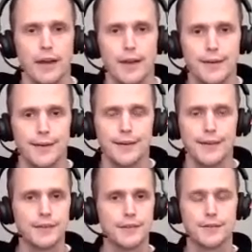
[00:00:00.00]
and
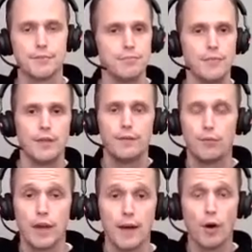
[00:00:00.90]
that's,
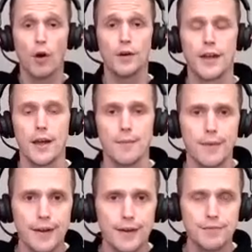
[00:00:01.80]
we have a hard
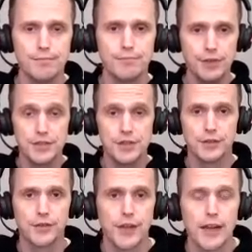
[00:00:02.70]
time at
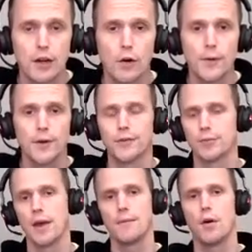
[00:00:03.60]
reaching the
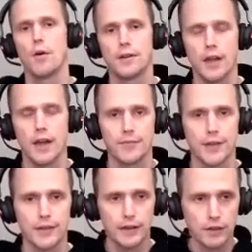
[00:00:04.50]
stakeholders. We have a hard time
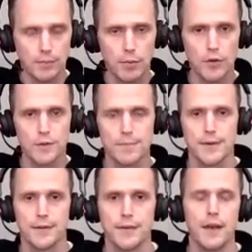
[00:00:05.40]
setting the
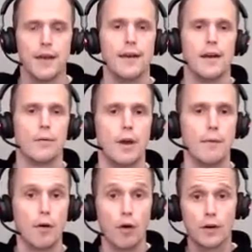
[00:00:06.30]
appointment. We have a